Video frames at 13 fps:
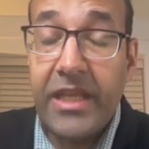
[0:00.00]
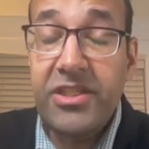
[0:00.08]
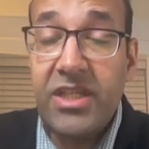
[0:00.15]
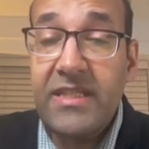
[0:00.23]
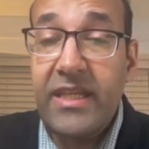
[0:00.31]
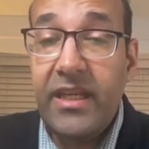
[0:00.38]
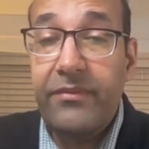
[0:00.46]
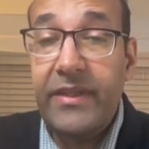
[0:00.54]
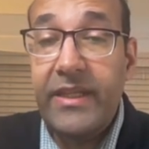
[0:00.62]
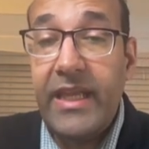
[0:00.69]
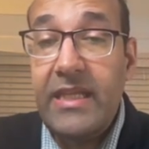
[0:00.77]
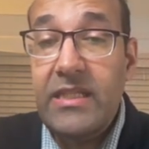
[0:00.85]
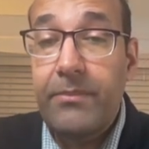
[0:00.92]
schizencephaly
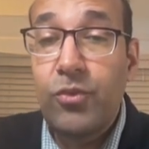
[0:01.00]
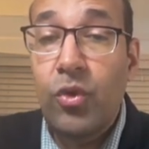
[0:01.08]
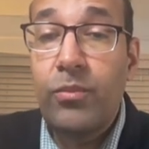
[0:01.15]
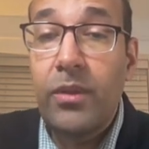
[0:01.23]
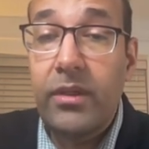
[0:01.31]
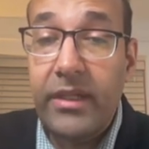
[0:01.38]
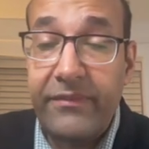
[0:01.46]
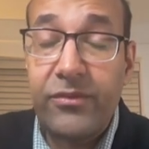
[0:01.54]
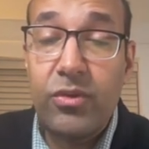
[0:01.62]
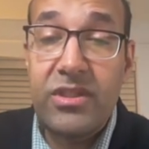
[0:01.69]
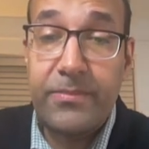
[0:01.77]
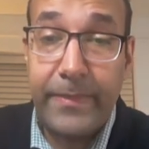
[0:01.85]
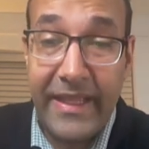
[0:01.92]
has abnormal cleft or
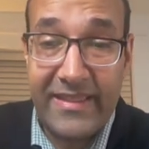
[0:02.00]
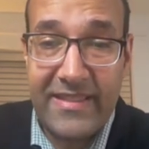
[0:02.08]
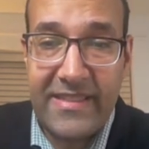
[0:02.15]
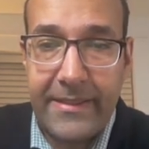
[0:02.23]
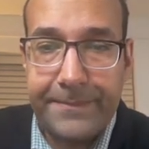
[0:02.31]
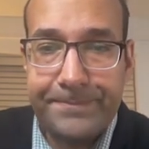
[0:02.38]
splits